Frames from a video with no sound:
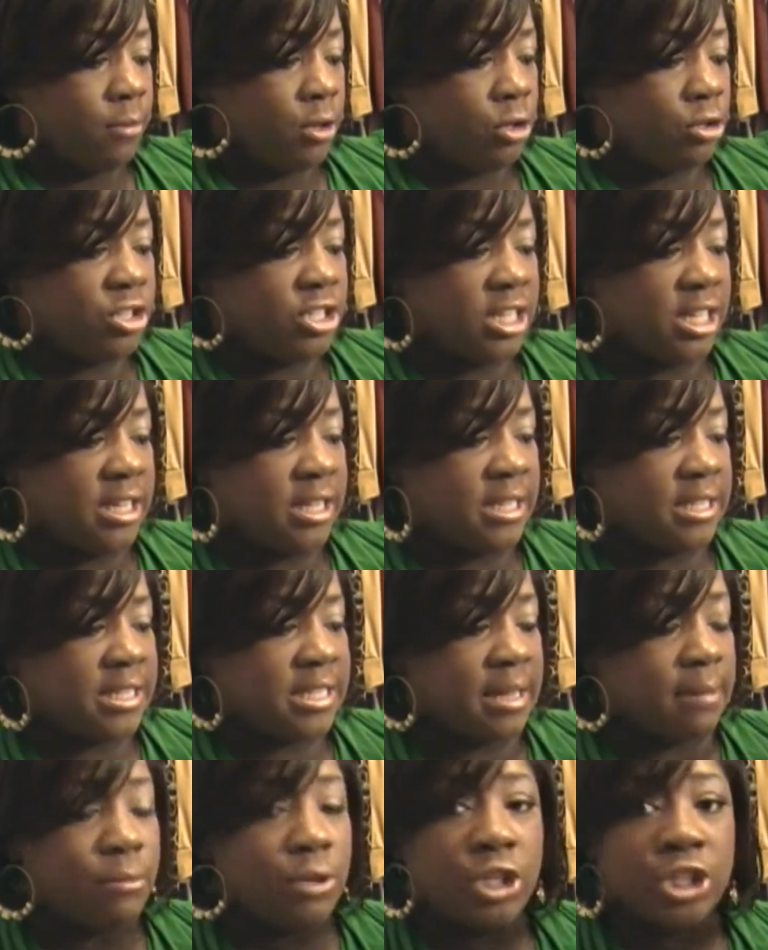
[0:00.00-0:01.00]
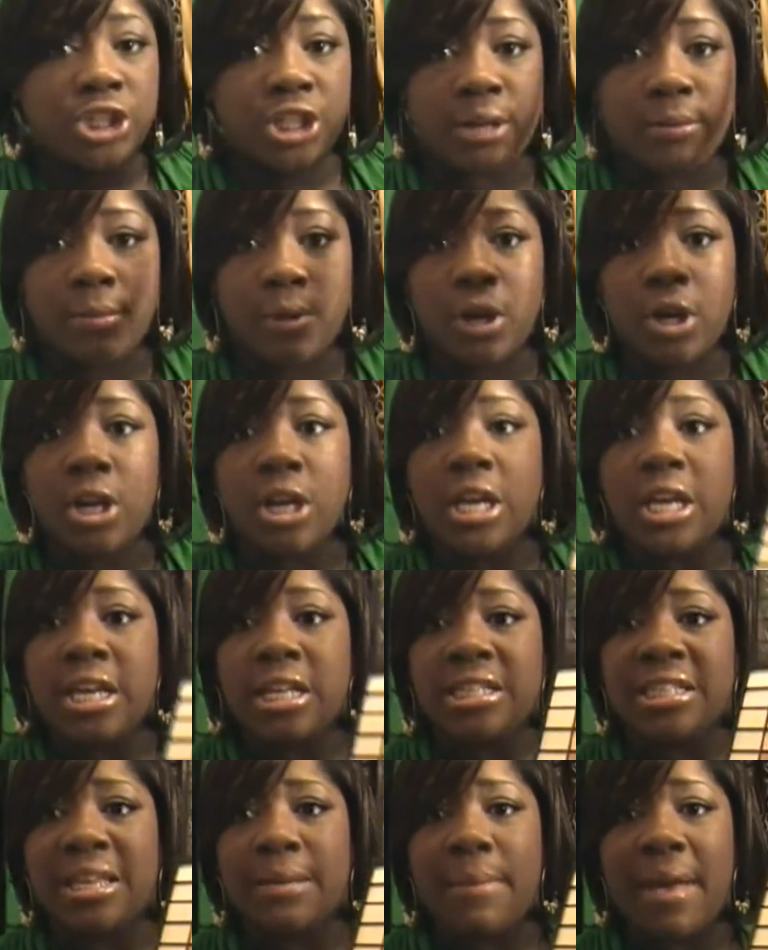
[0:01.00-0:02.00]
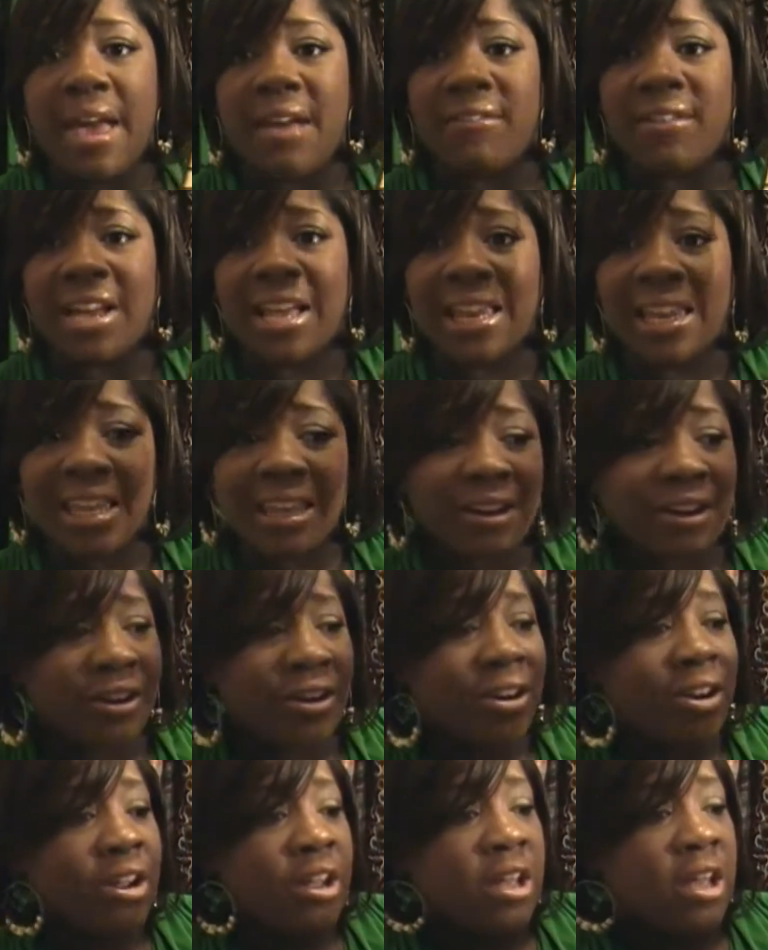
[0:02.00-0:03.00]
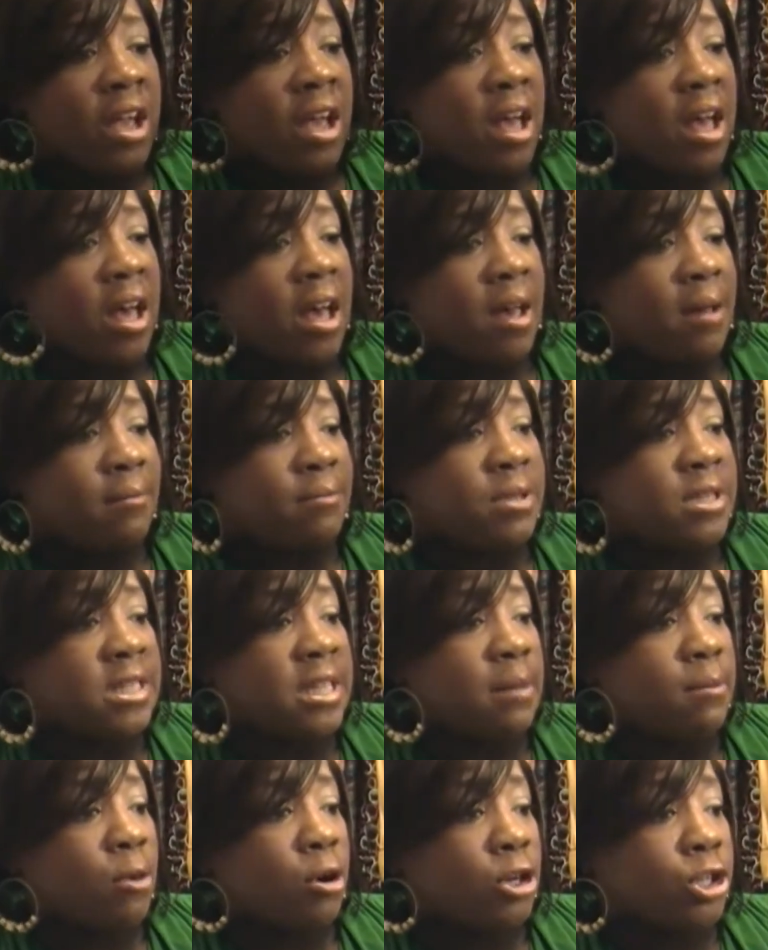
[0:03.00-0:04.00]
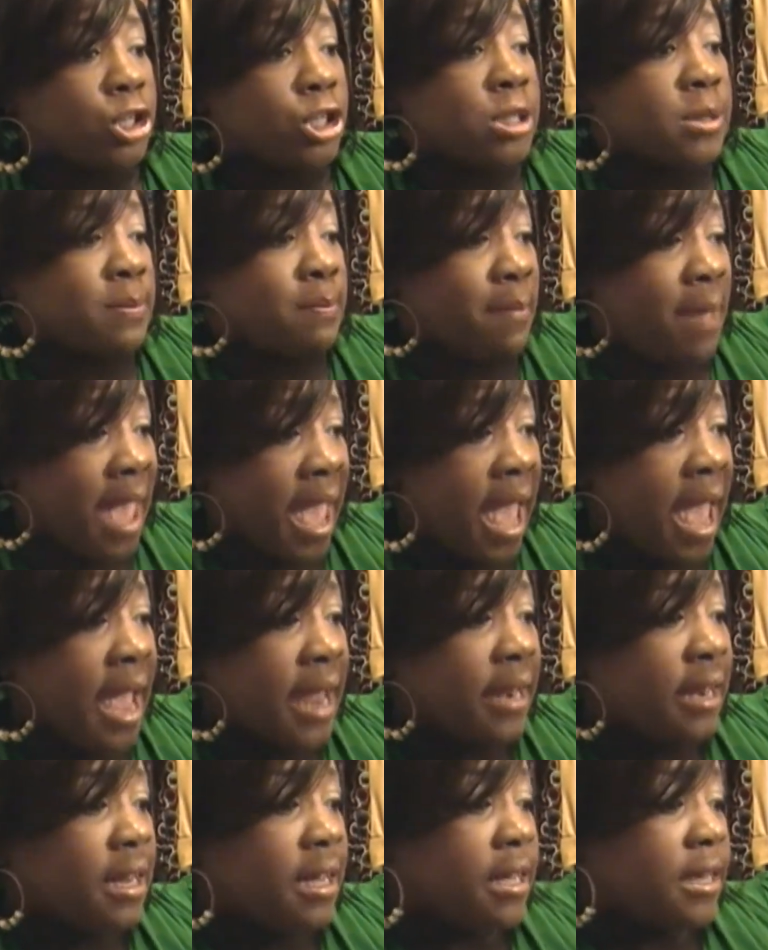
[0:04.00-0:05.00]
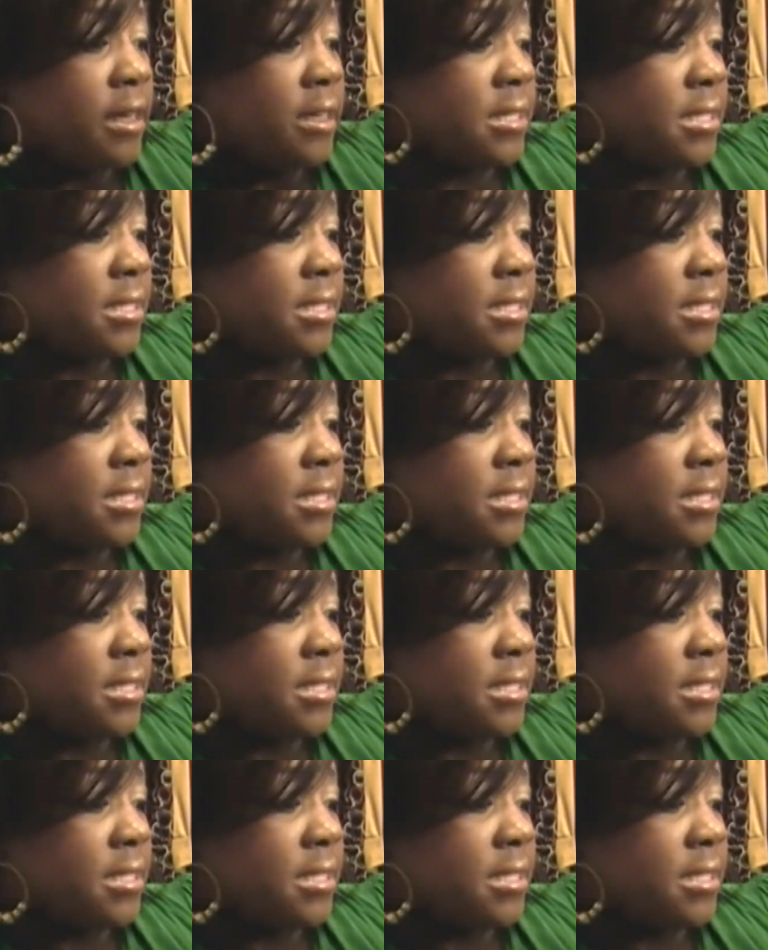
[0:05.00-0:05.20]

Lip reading: You'll see that some are shimmer, some have glitter, some are just matte.